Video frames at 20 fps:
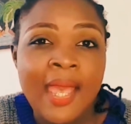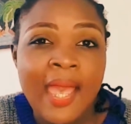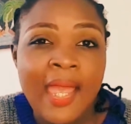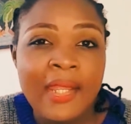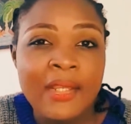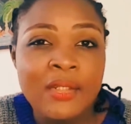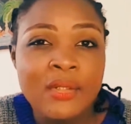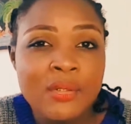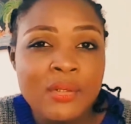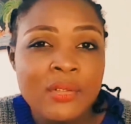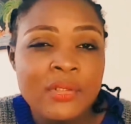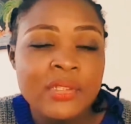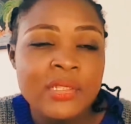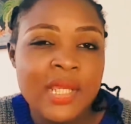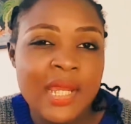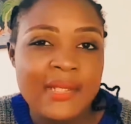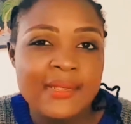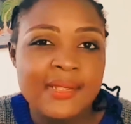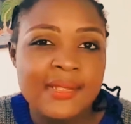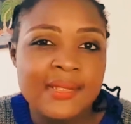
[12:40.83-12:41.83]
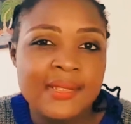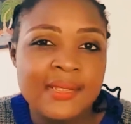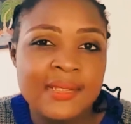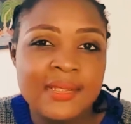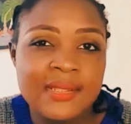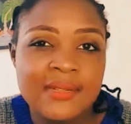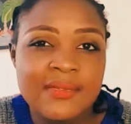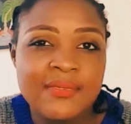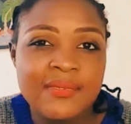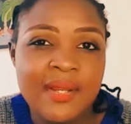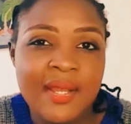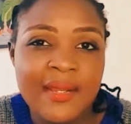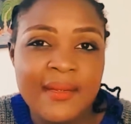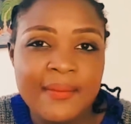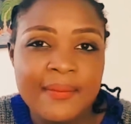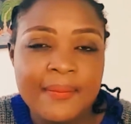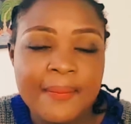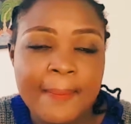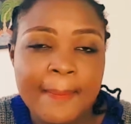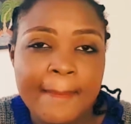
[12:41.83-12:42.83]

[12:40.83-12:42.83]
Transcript: I know charges differ